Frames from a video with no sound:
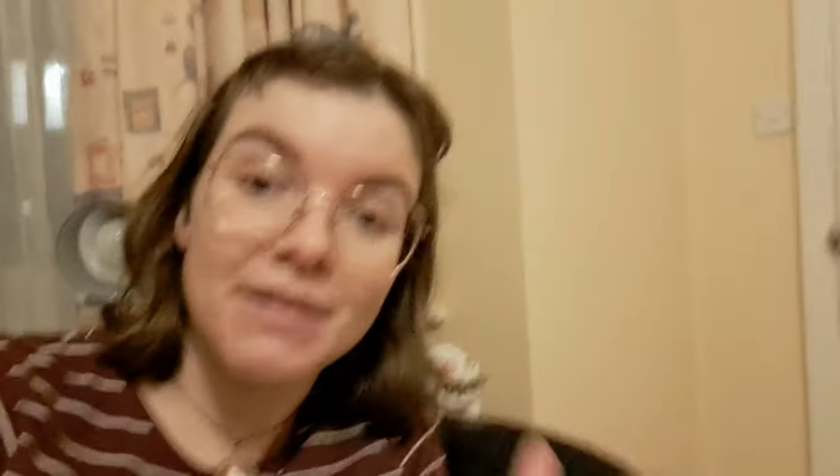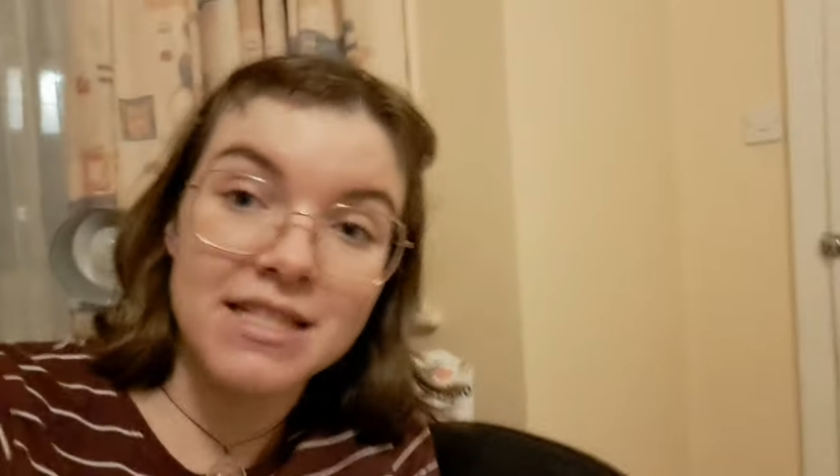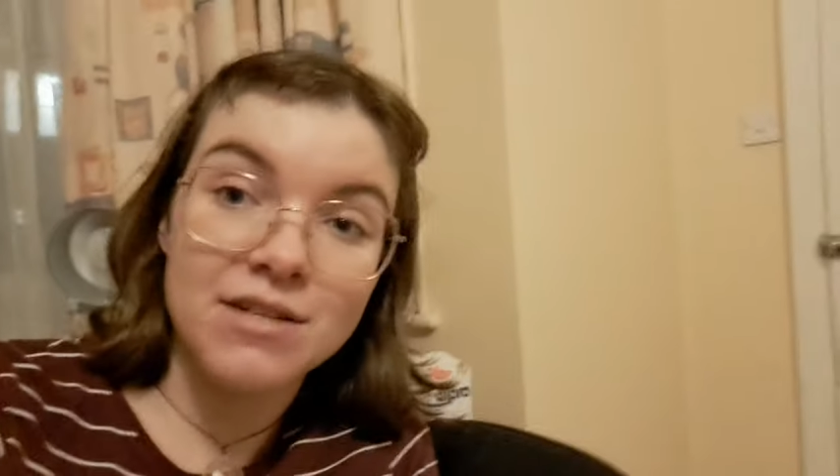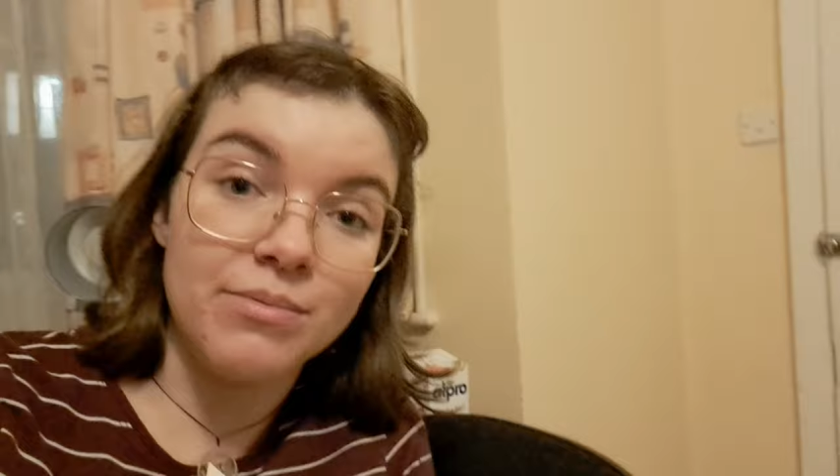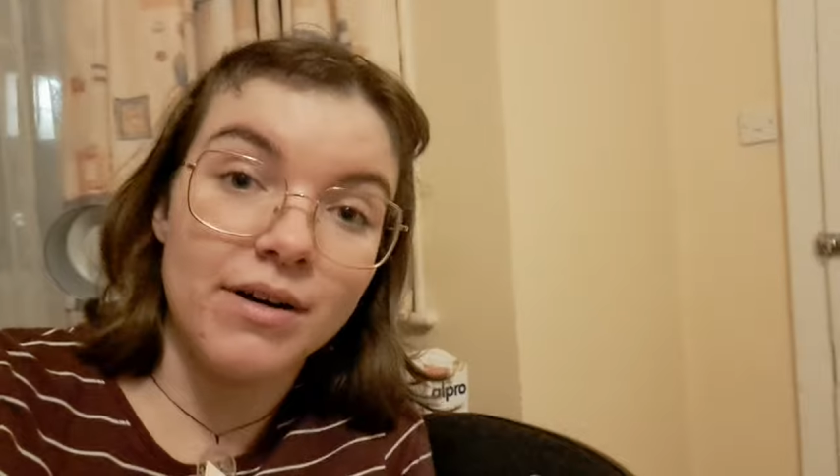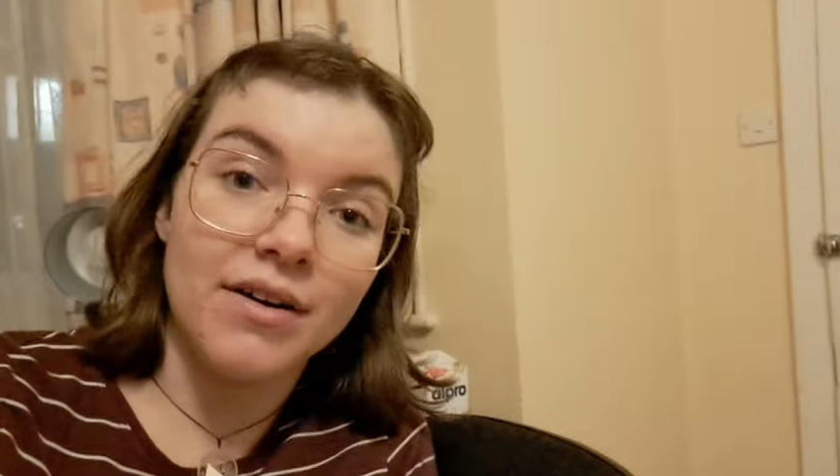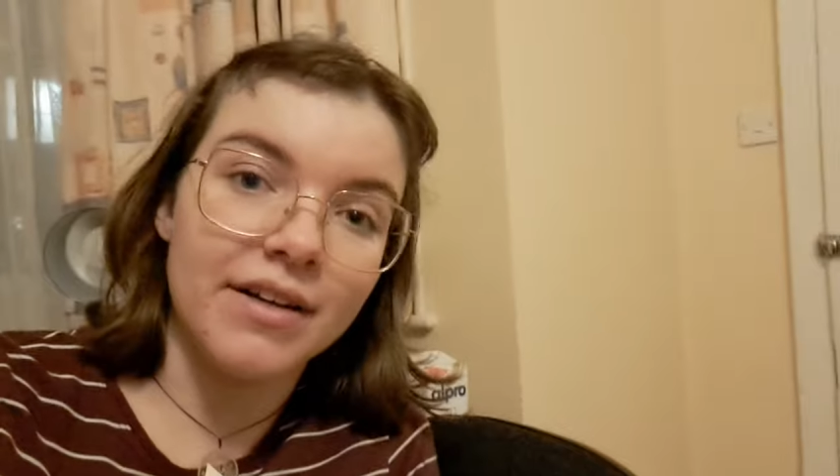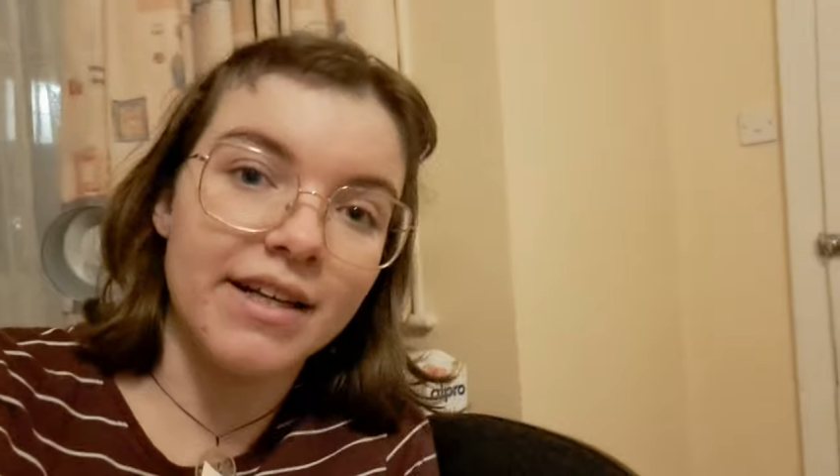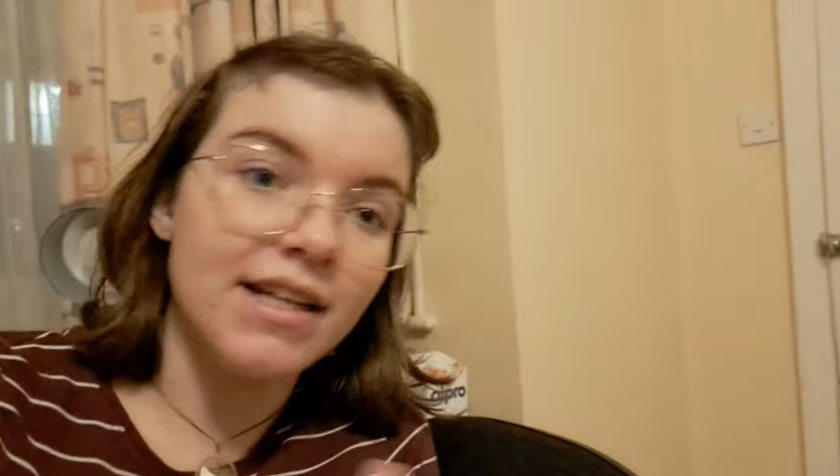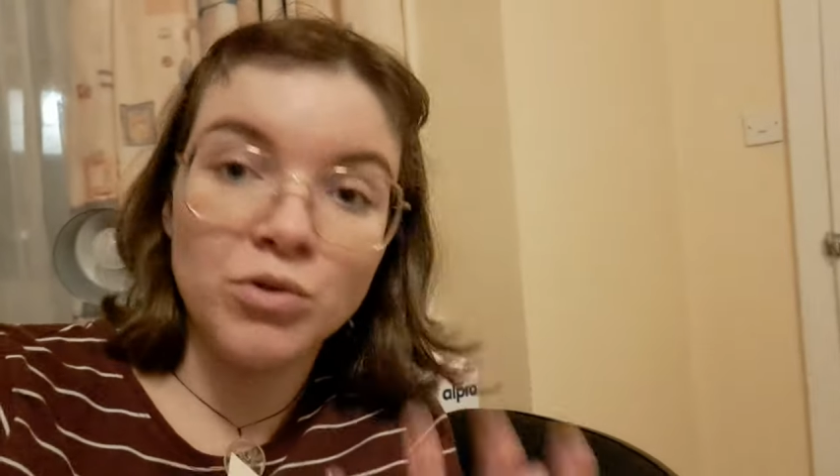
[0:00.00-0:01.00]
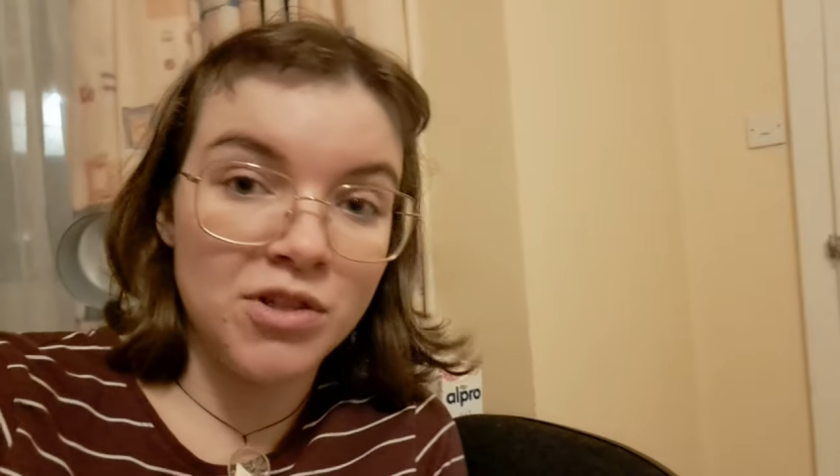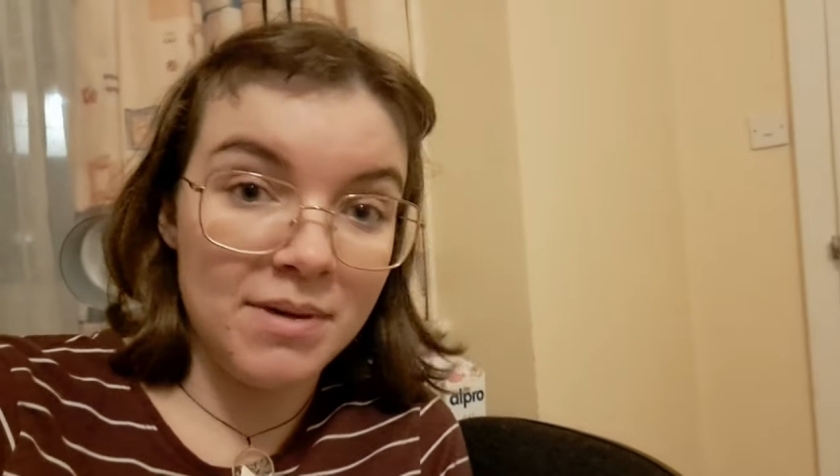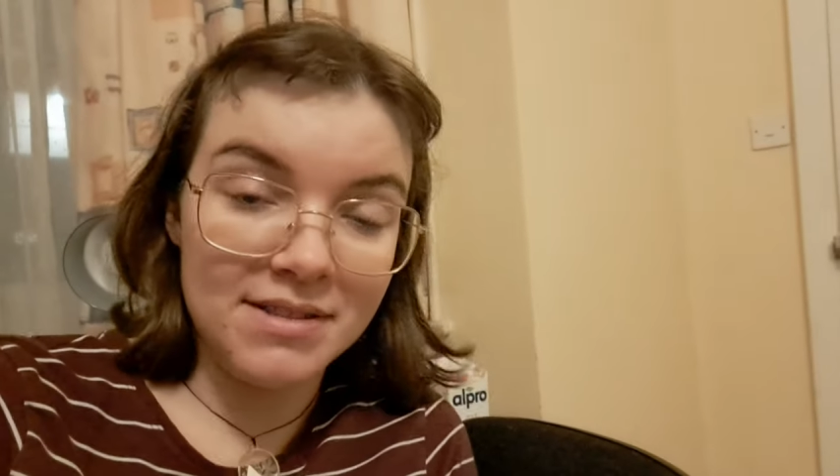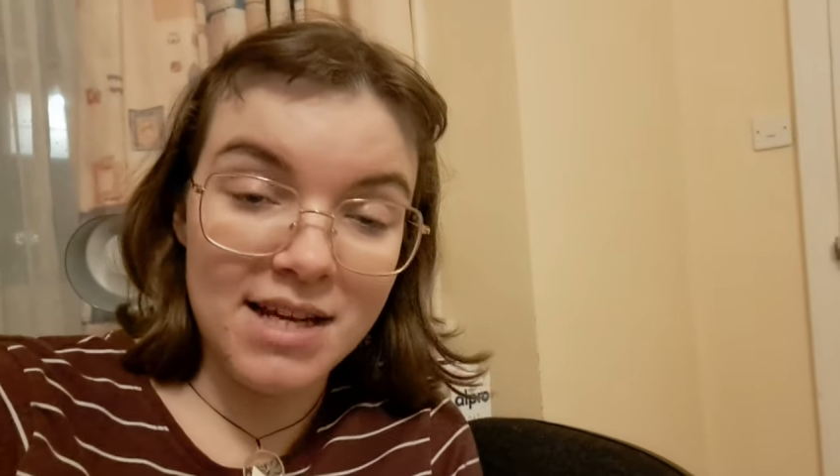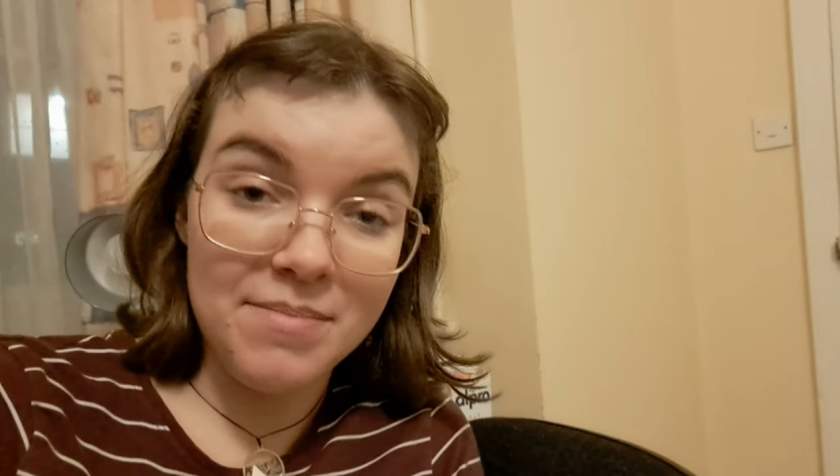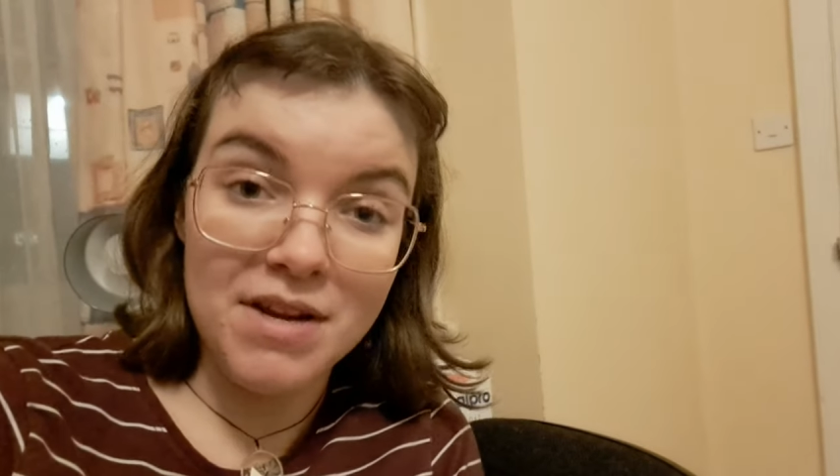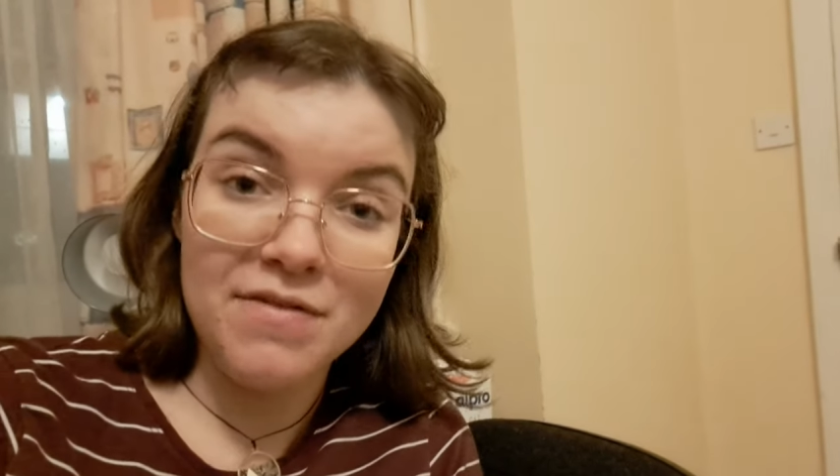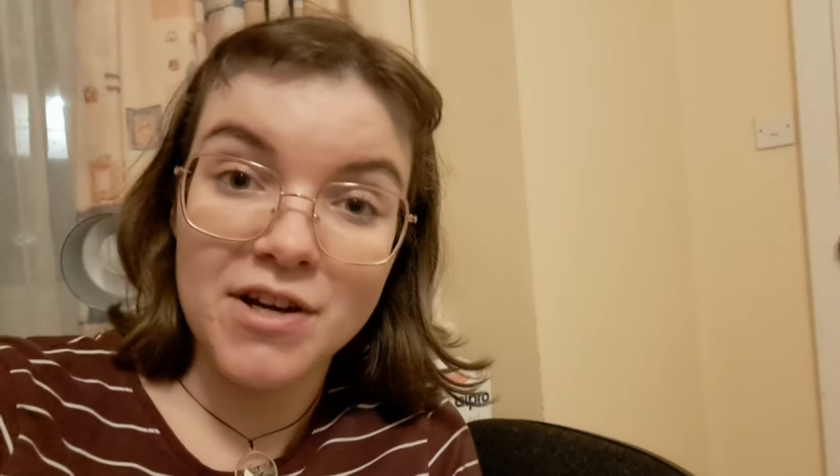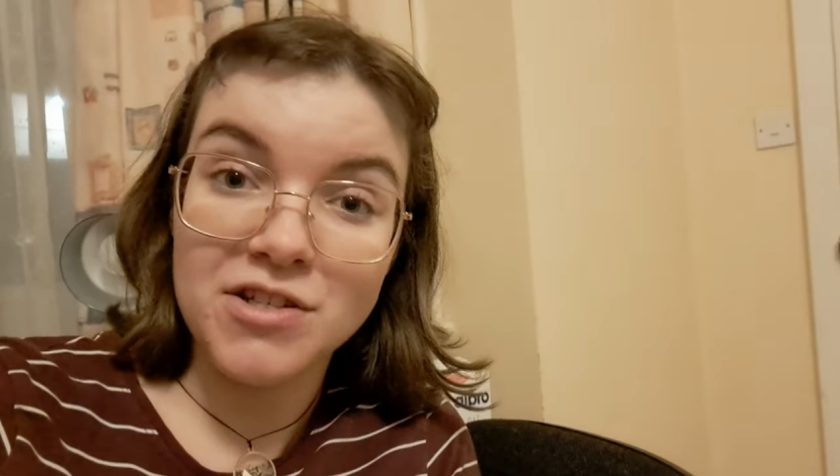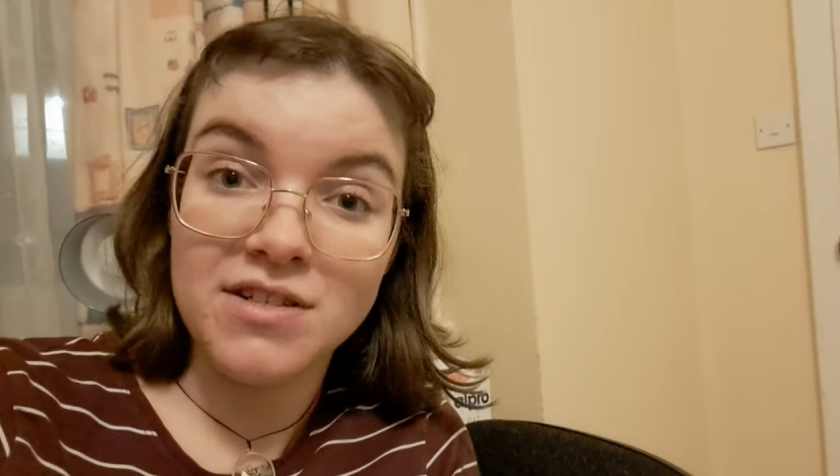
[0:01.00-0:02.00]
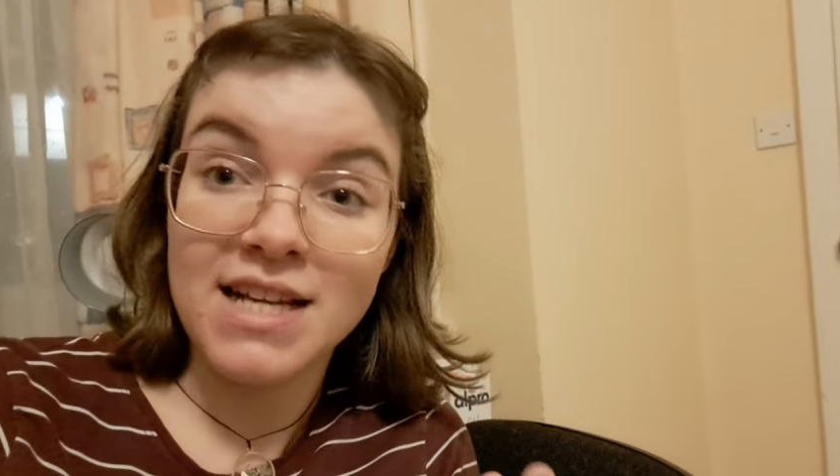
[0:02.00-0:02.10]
21, all too well 10-minute version,